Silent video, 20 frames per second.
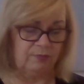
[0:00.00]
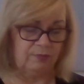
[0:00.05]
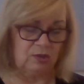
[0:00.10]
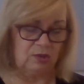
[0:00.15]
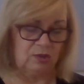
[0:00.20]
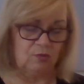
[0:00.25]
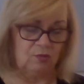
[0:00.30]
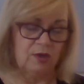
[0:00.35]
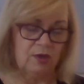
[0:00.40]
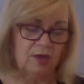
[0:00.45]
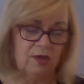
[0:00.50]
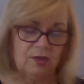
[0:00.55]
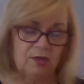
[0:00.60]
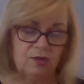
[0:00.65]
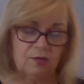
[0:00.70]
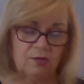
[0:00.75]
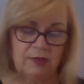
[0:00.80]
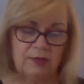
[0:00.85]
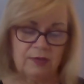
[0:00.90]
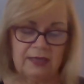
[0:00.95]
But
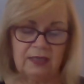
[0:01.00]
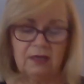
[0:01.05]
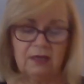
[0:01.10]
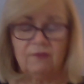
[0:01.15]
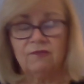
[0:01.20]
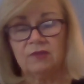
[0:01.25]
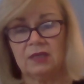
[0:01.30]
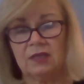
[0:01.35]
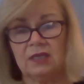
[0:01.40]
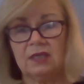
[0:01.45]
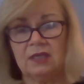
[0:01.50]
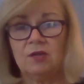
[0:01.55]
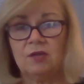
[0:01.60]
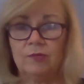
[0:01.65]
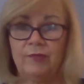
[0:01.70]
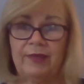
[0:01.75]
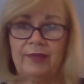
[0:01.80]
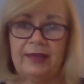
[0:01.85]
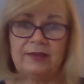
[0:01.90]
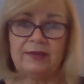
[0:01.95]
your negative thinking,
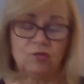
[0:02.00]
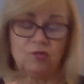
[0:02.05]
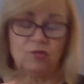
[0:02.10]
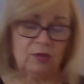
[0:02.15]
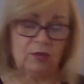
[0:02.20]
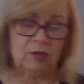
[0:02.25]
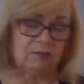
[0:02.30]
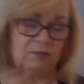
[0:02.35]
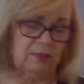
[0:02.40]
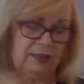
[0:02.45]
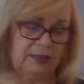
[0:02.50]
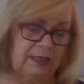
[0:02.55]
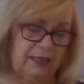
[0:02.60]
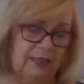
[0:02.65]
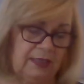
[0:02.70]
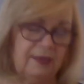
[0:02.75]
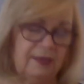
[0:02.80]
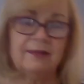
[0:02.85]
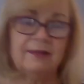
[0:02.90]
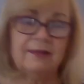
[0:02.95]
or that drunk
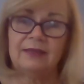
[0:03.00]
monkey,